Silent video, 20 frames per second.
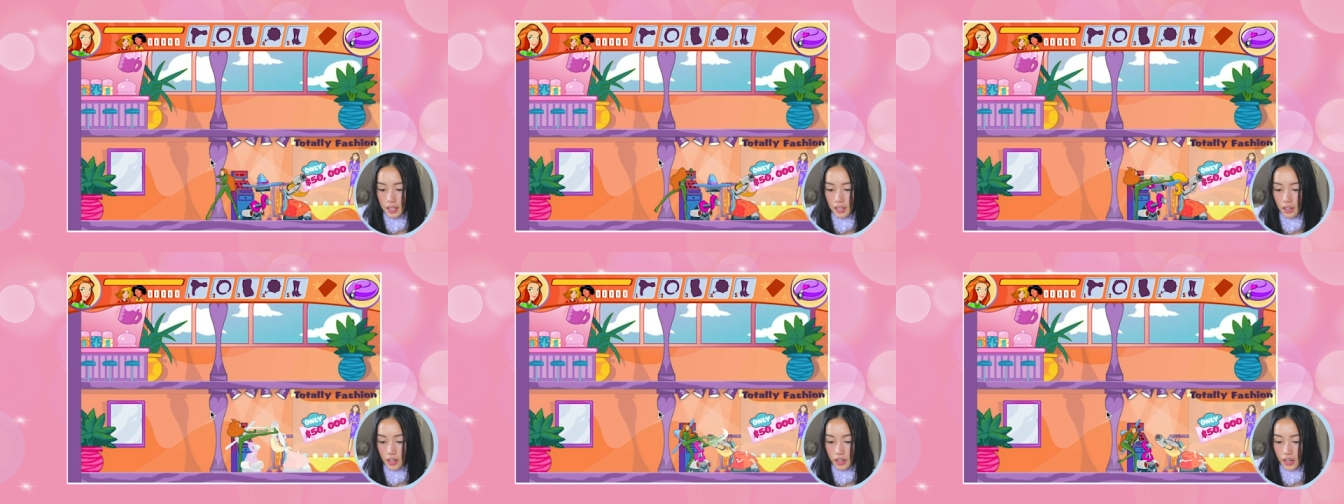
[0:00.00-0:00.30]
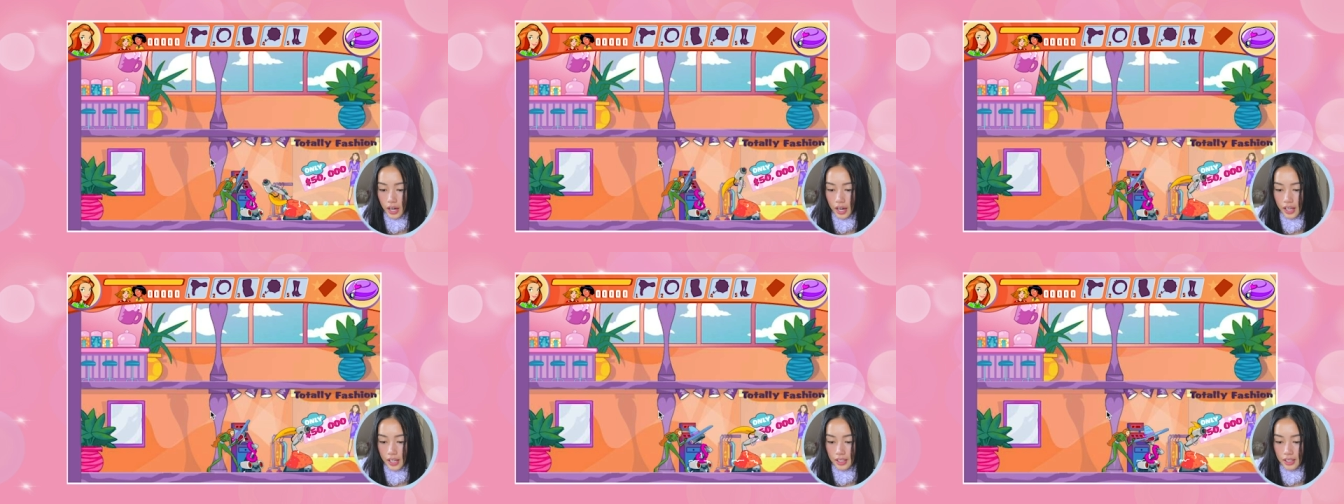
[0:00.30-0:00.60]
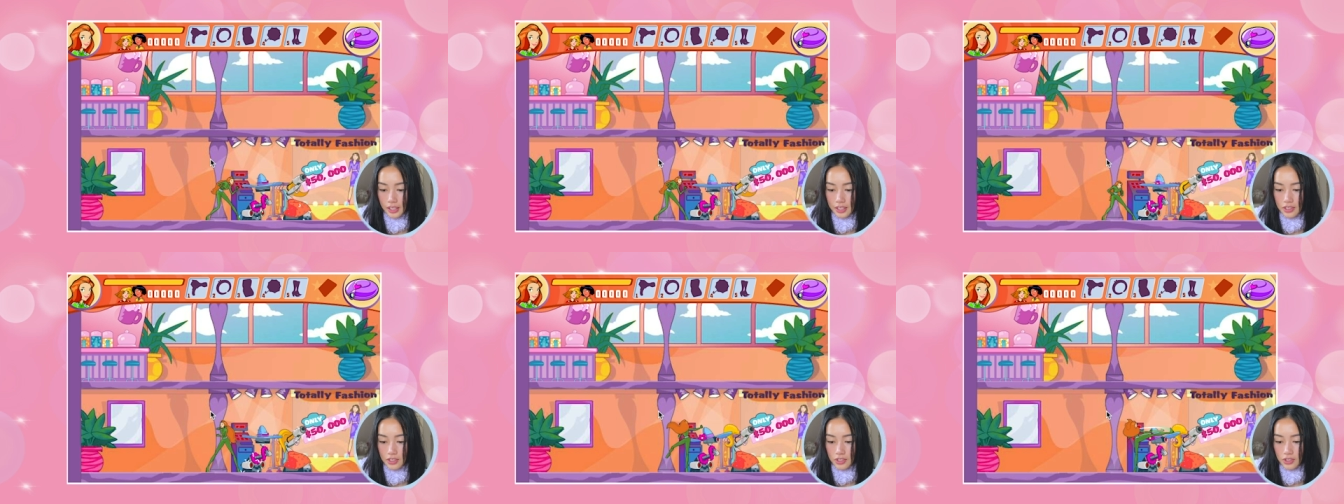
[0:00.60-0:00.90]
All right,
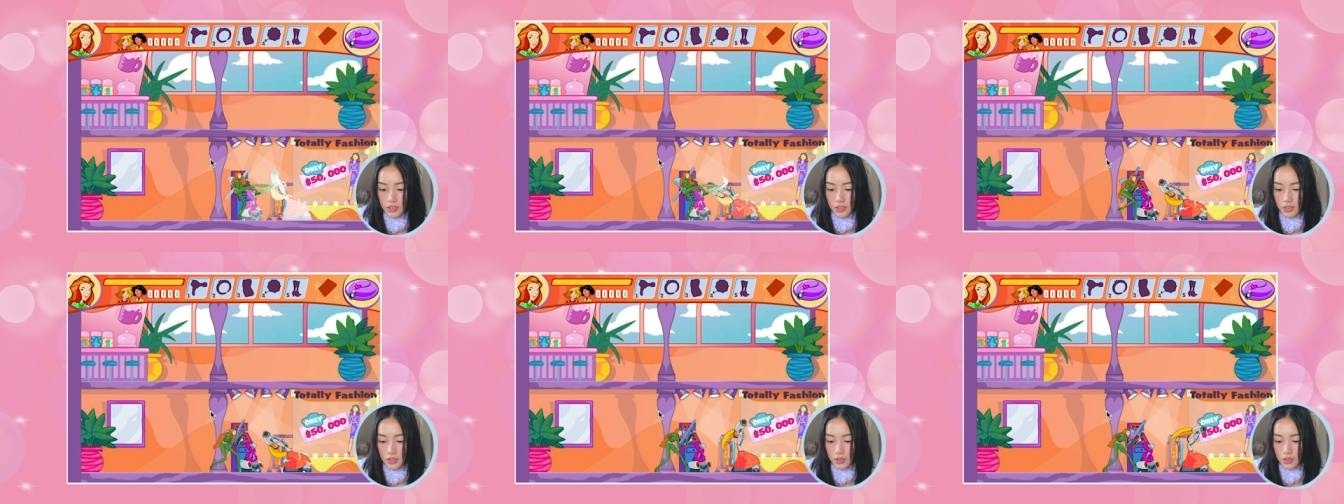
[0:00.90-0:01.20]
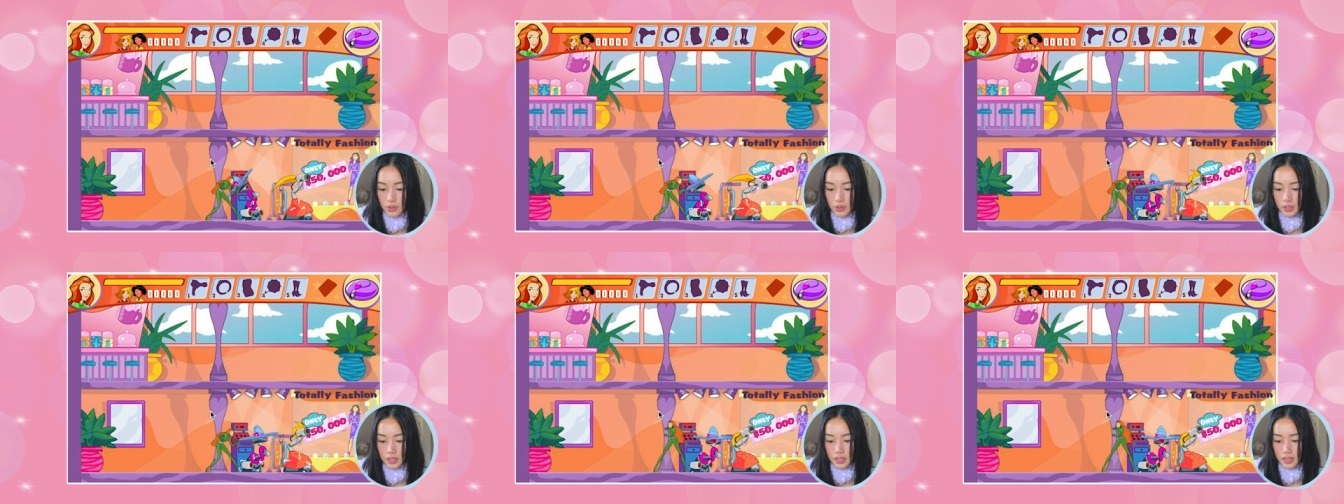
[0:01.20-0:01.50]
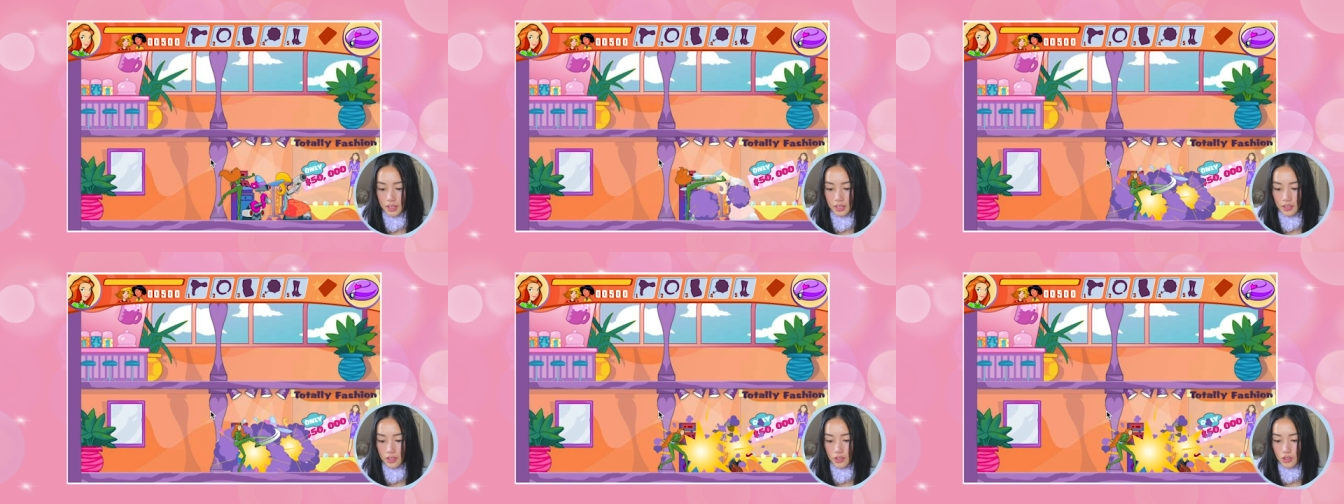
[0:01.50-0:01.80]
let's do
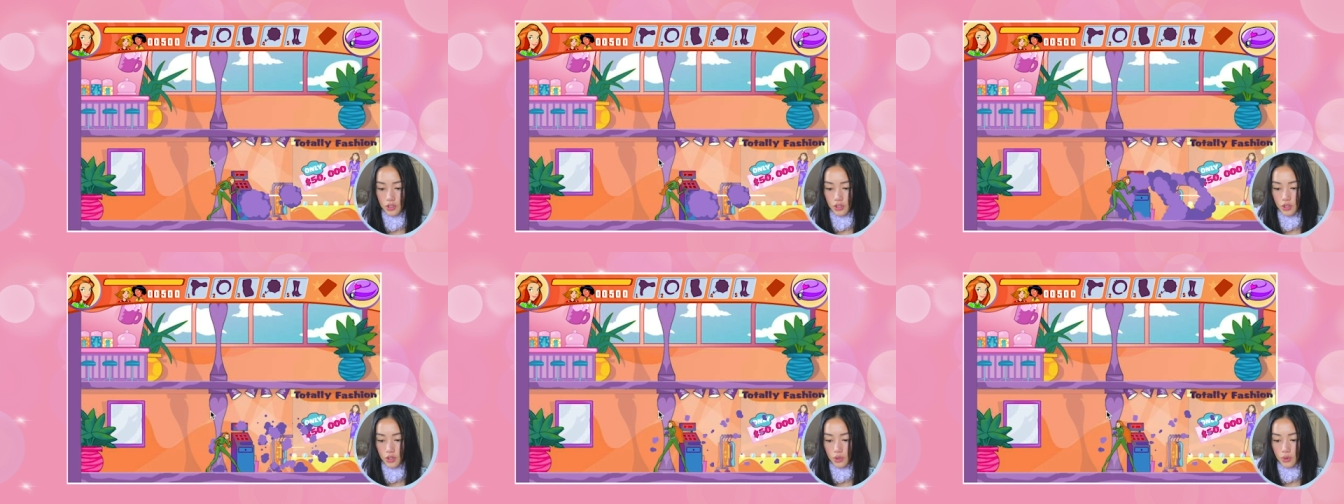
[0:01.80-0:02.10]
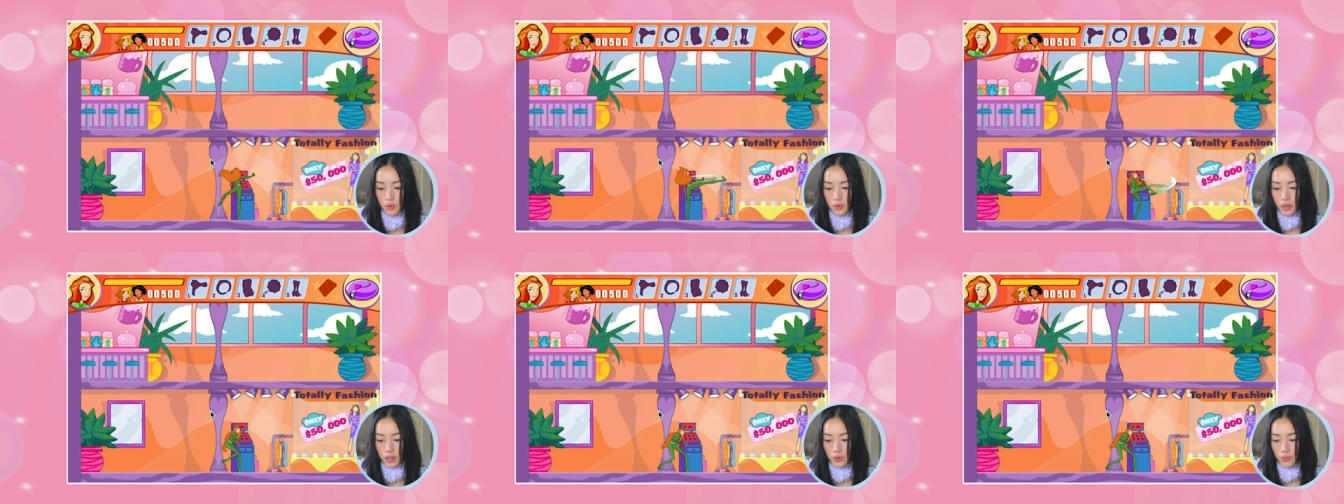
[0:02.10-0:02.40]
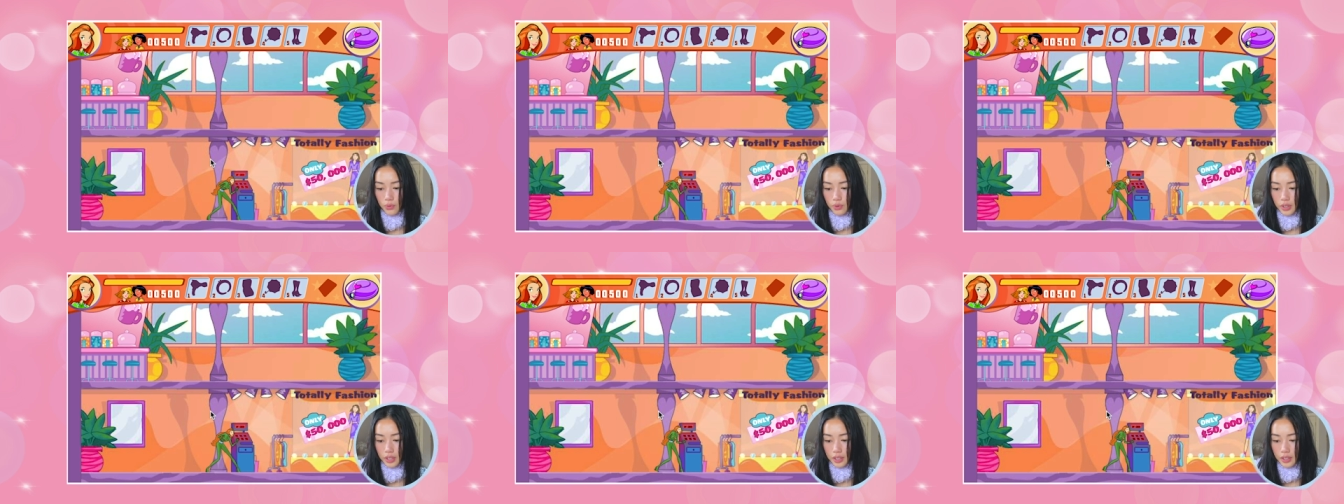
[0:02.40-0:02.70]
two in
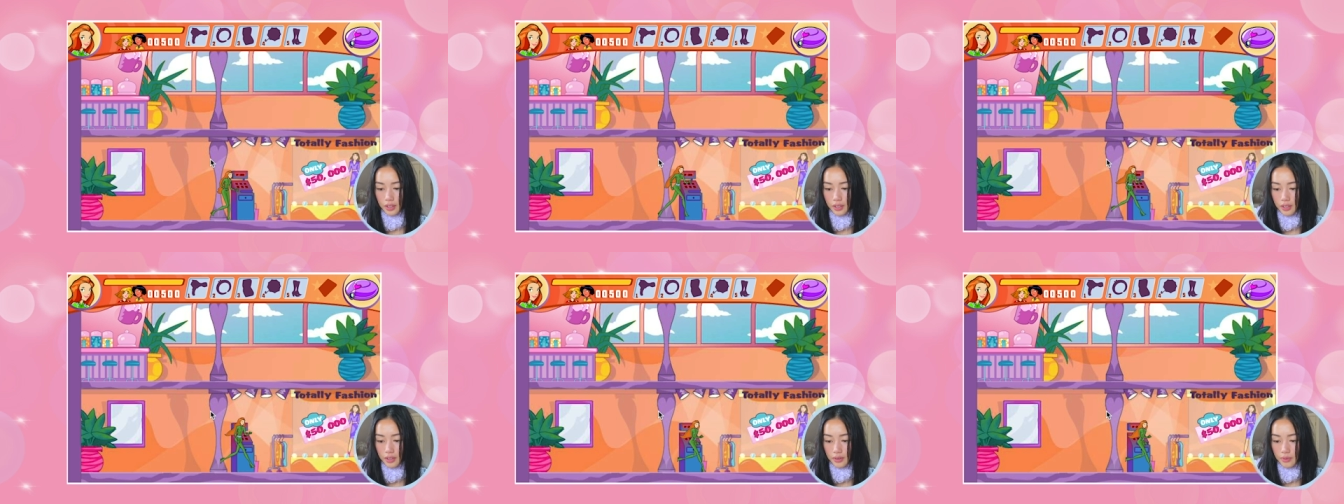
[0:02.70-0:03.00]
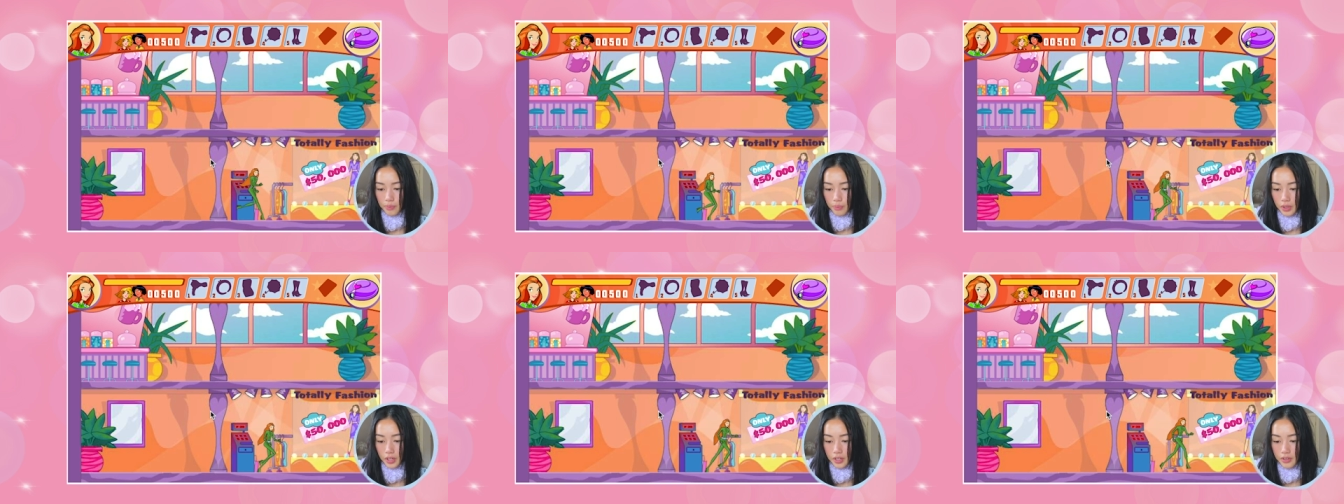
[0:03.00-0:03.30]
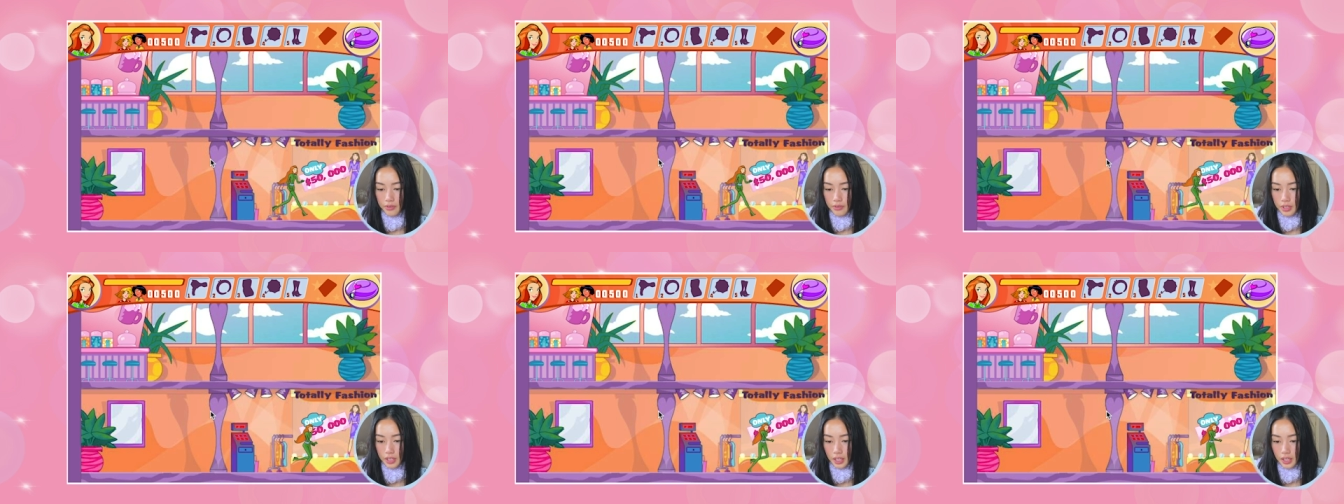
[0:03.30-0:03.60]
one.
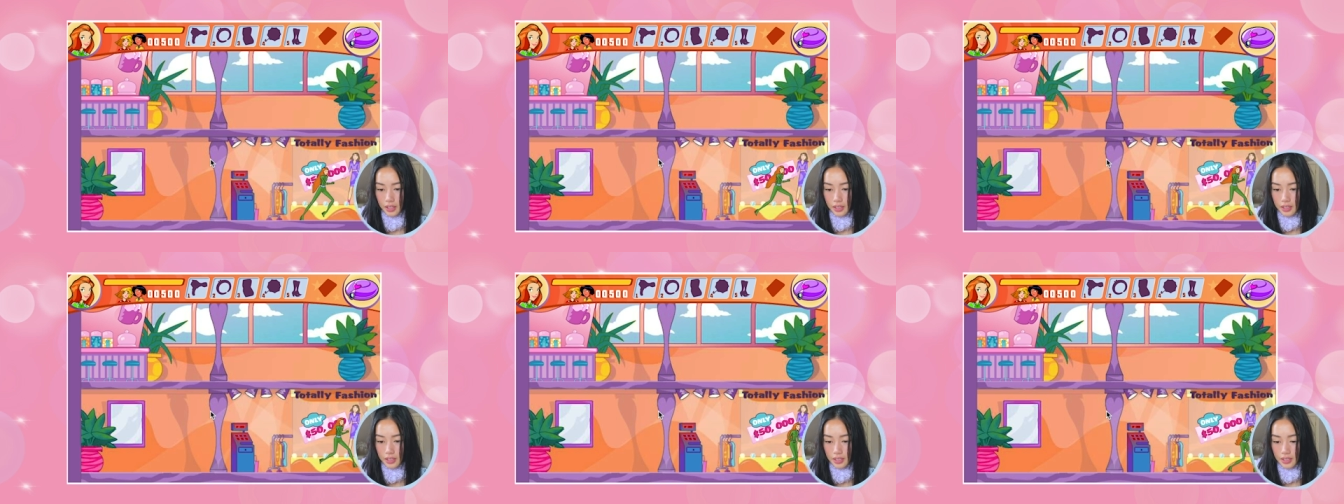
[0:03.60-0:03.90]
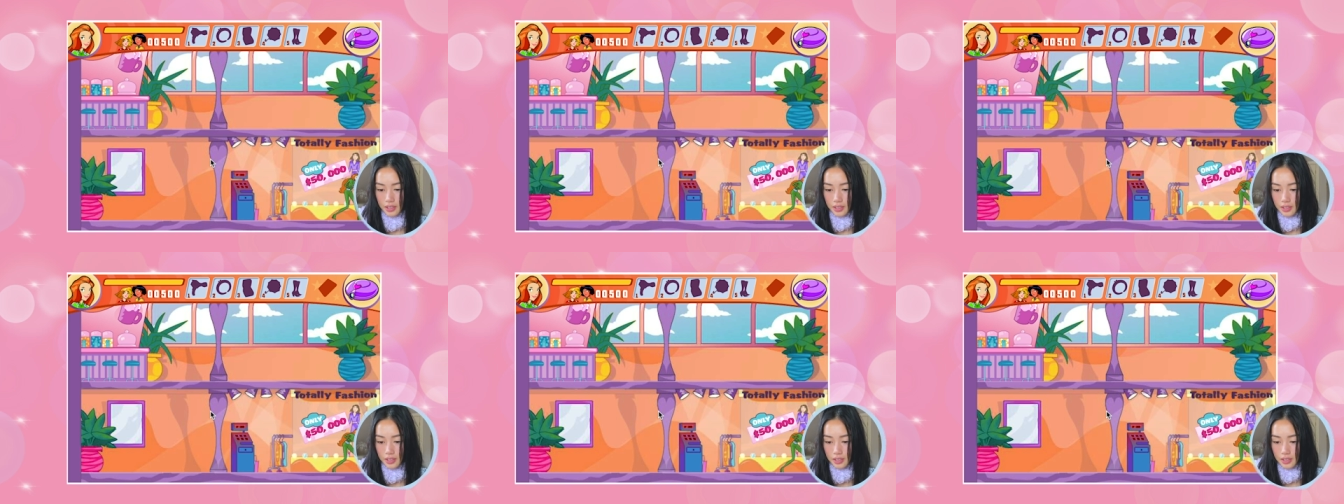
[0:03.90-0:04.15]
Perfect.